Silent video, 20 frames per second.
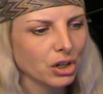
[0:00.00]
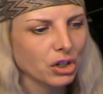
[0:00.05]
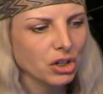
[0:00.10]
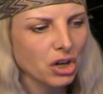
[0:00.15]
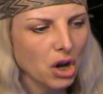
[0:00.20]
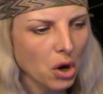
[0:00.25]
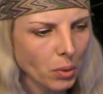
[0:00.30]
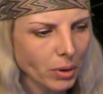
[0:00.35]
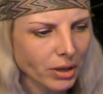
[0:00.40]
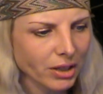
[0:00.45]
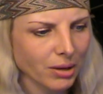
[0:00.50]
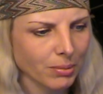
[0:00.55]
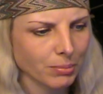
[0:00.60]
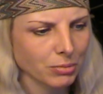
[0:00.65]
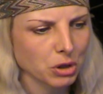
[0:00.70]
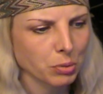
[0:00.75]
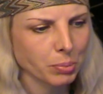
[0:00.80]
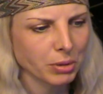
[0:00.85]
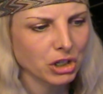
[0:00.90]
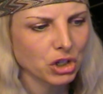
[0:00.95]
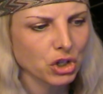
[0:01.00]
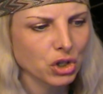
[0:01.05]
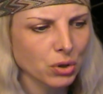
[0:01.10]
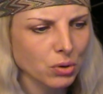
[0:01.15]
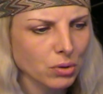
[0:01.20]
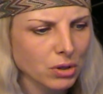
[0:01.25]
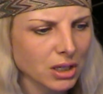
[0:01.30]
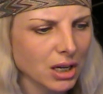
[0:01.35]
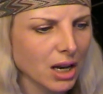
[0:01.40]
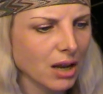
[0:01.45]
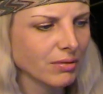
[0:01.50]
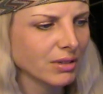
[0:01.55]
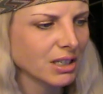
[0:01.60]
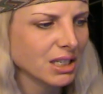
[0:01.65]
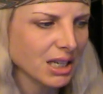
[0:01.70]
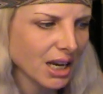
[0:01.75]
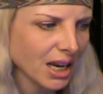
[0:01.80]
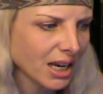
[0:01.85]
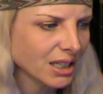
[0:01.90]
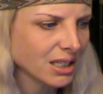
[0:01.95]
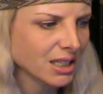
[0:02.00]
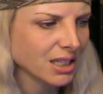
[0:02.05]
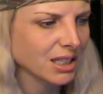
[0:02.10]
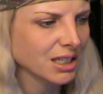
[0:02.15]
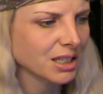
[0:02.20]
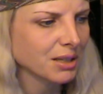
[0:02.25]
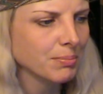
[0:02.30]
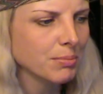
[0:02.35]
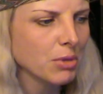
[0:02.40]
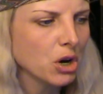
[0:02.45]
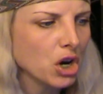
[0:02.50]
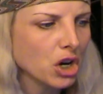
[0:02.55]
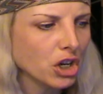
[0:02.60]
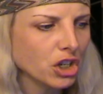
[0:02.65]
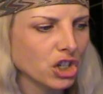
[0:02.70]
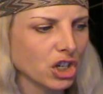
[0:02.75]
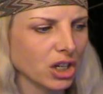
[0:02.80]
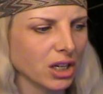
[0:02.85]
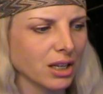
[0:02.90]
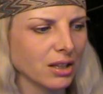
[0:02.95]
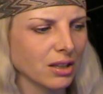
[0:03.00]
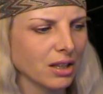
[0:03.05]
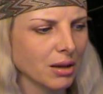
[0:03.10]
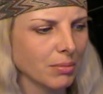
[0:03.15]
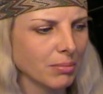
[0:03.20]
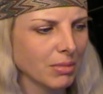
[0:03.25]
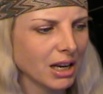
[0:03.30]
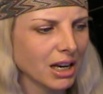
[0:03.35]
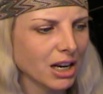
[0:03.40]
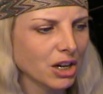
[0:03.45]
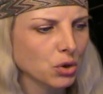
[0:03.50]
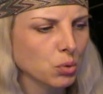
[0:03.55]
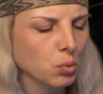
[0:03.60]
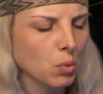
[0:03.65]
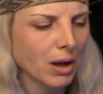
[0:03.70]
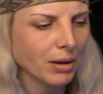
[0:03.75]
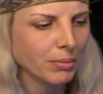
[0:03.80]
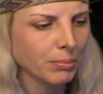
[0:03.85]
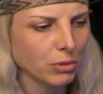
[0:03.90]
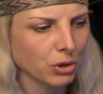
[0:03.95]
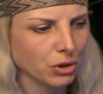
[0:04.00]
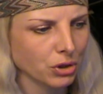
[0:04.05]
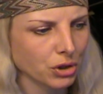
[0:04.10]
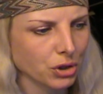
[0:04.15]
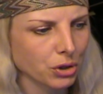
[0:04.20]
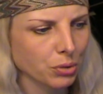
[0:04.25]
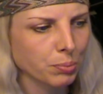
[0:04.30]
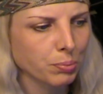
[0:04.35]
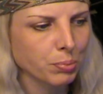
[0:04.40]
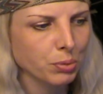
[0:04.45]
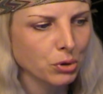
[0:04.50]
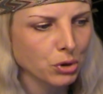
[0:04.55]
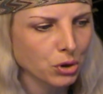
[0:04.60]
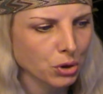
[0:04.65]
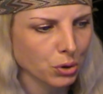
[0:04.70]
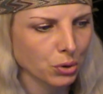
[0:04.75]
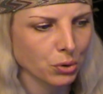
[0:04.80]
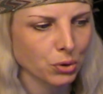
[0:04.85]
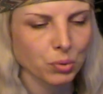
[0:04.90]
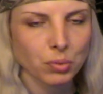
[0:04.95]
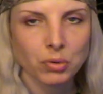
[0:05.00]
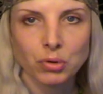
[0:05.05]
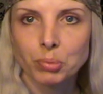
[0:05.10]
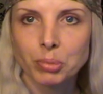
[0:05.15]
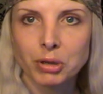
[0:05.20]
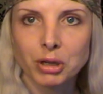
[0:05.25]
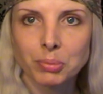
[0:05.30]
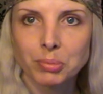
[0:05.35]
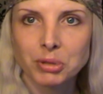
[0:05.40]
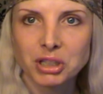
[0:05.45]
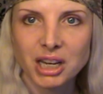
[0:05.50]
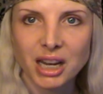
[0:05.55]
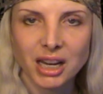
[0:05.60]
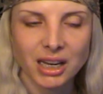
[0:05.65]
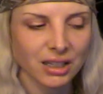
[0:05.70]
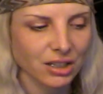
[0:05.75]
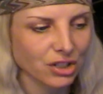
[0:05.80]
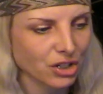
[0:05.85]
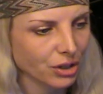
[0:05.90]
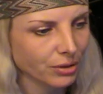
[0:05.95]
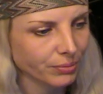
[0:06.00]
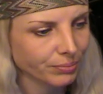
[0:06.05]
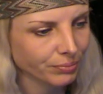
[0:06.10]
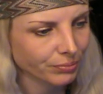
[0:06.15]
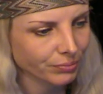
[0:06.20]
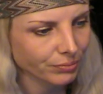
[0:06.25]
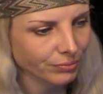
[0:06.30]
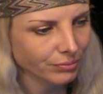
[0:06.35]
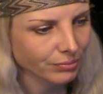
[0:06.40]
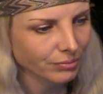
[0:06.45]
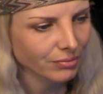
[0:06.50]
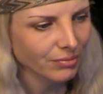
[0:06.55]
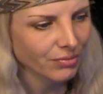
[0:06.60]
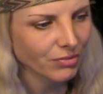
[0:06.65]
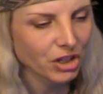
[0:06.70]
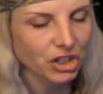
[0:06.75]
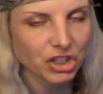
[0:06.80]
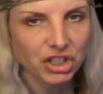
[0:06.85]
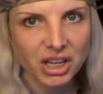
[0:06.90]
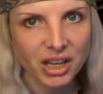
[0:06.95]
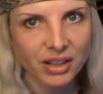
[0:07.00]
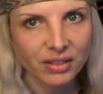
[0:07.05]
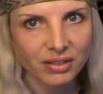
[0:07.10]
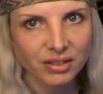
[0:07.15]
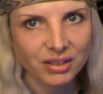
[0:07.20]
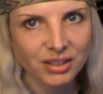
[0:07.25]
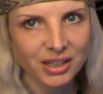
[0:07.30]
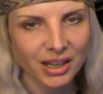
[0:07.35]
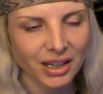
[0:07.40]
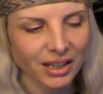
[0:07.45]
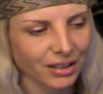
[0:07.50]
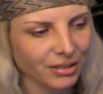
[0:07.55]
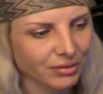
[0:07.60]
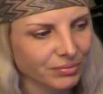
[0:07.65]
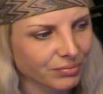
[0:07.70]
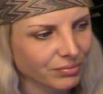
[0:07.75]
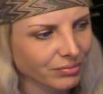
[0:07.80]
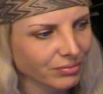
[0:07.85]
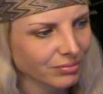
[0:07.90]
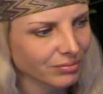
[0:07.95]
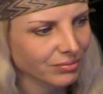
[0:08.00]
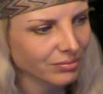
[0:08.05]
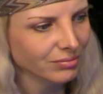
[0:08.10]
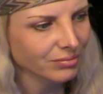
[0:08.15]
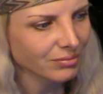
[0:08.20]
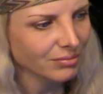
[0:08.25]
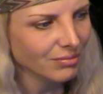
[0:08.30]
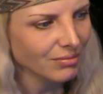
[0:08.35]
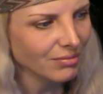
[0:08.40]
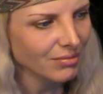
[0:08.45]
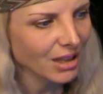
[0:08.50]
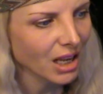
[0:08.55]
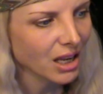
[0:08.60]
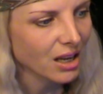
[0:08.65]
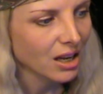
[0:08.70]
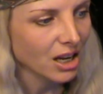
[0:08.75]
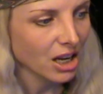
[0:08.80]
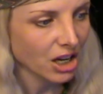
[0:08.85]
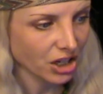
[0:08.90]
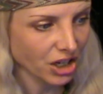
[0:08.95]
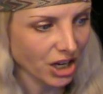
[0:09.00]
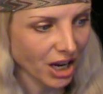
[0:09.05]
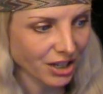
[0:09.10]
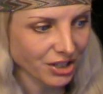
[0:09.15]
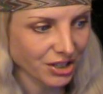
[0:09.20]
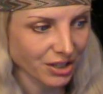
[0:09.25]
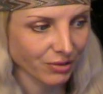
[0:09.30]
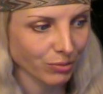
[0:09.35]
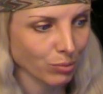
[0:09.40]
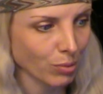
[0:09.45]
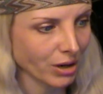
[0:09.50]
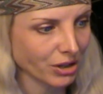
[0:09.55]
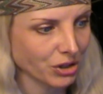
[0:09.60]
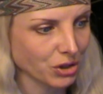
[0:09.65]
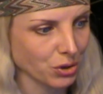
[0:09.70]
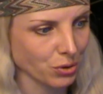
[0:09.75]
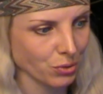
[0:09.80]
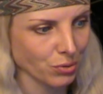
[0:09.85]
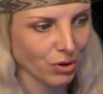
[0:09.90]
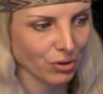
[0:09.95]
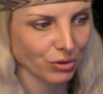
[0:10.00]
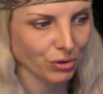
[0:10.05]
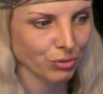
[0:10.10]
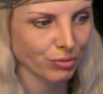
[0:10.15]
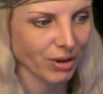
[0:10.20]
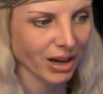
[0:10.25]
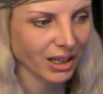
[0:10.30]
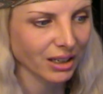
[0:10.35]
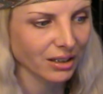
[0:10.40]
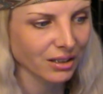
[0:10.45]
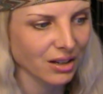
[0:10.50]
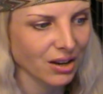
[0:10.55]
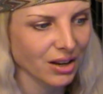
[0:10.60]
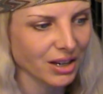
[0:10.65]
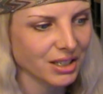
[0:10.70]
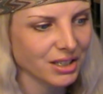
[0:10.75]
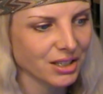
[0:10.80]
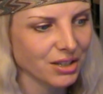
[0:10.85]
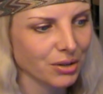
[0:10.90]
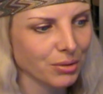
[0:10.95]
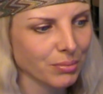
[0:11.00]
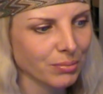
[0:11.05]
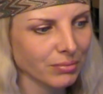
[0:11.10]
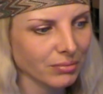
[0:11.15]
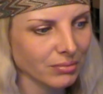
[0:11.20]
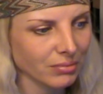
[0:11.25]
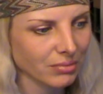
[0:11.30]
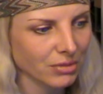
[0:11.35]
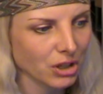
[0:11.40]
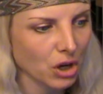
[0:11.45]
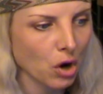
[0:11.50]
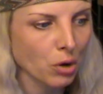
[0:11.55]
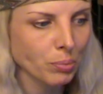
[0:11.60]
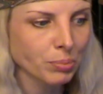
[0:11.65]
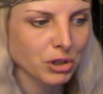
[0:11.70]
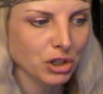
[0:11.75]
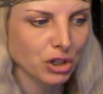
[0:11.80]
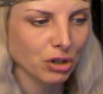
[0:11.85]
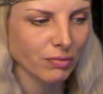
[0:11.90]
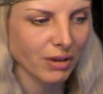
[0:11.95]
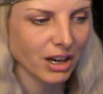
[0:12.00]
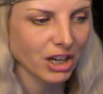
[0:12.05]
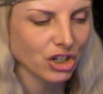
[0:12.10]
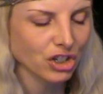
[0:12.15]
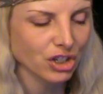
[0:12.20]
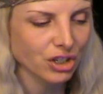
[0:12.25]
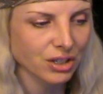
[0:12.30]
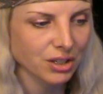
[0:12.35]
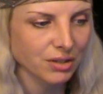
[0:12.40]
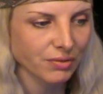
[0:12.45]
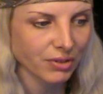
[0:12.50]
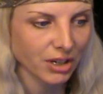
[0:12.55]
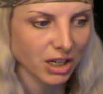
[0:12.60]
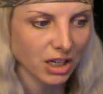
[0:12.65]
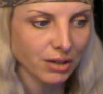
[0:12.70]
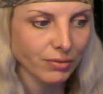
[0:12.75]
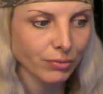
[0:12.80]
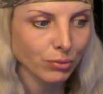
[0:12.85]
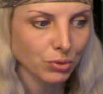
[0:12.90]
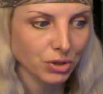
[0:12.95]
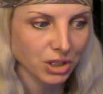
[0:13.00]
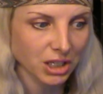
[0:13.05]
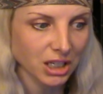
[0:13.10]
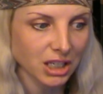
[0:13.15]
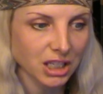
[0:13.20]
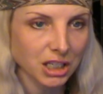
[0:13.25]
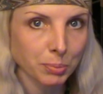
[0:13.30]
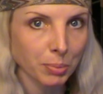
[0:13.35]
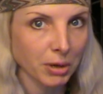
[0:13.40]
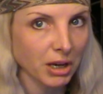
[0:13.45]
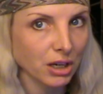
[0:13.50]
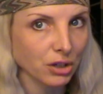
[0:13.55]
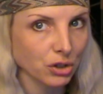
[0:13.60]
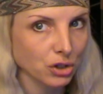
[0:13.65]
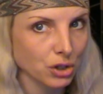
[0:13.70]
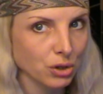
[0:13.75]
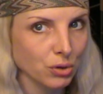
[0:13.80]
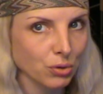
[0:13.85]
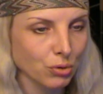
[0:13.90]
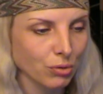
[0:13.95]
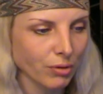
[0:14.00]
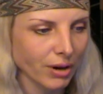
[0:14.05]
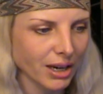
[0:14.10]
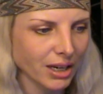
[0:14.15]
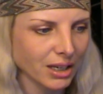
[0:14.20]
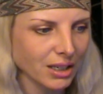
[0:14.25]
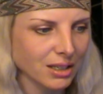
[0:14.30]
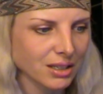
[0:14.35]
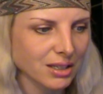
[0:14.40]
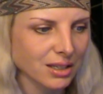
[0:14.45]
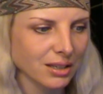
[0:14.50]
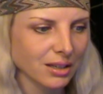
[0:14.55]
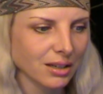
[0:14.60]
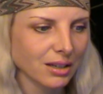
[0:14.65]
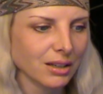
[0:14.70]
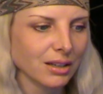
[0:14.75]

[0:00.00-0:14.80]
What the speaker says: knowing them to be tutelary deities, merging in them in at one-ment. Buddhahood will be obtained. The 10th day. Yet if one do not recognize them, the obscurations of evil deeds being too great,